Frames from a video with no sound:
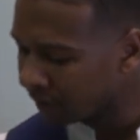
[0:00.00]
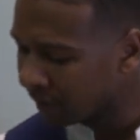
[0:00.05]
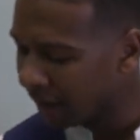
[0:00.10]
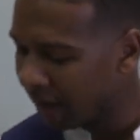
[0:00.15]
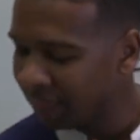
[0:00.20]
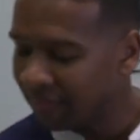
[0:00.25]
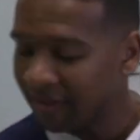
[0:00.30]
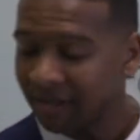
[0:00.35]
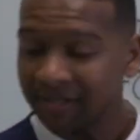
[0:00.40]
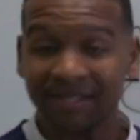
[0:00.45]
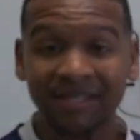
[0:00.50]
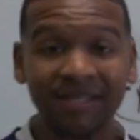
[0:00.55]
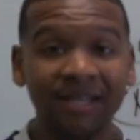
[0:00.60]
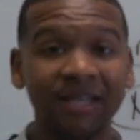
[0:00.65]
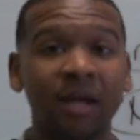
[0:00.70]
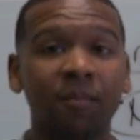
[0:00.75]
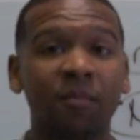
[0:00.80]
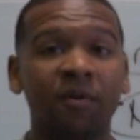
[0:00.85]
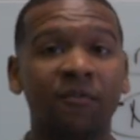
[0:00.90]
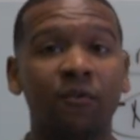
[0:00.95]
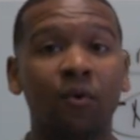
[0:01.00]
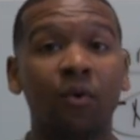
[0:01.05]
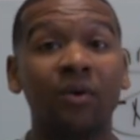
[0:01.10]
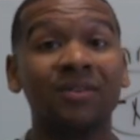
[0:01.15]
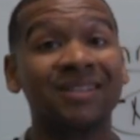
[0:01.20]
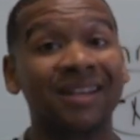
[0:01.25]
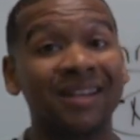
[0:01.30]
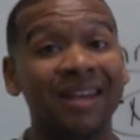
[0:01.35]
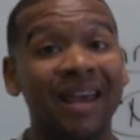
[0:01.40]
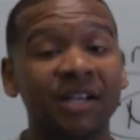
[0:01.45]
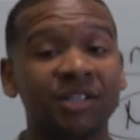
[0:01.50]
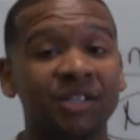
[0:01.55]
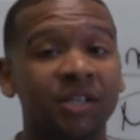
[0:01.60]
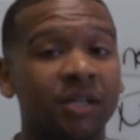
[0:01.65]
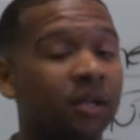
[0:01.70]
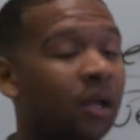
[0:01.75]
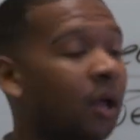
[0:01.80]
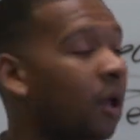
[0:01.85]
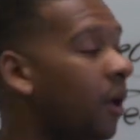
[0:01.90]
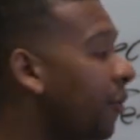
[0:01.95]
And then C, number 4, is
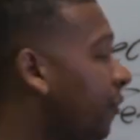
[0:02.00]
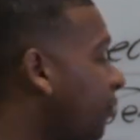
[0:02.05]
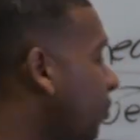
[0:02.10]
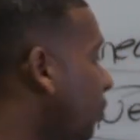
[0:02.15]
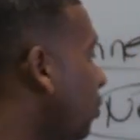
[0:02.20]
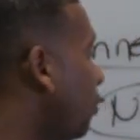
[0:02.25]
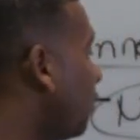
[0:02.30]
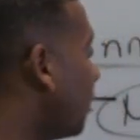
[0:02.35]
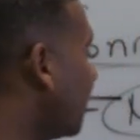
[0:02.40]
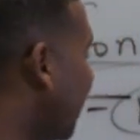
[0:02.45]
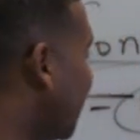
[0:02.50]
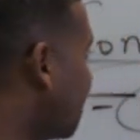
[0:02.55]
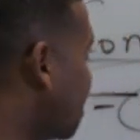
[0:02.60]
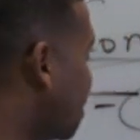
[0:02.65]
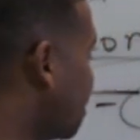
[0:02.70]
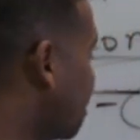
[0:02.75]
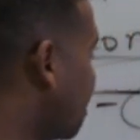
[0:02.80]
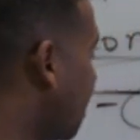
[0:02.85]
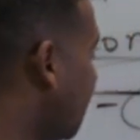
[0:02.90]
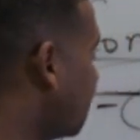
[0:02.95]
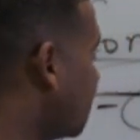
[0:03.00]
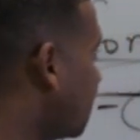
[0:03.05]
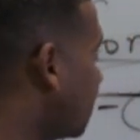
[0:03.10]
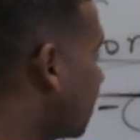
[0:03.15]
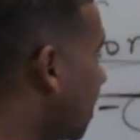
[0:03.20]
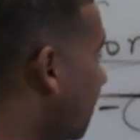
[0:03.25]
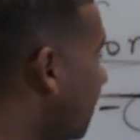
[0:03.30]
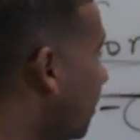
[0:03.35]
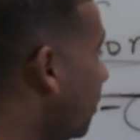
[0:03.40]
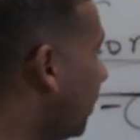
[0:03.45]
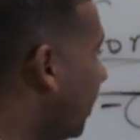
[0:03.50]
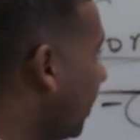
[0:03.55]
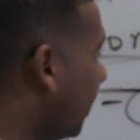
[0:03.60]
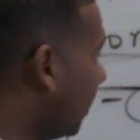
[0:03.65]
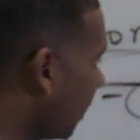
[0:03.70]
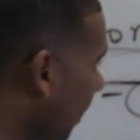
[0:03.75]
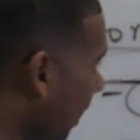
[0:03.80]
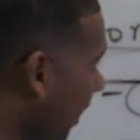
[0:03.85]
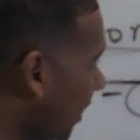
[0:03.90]
connection through relationships, community,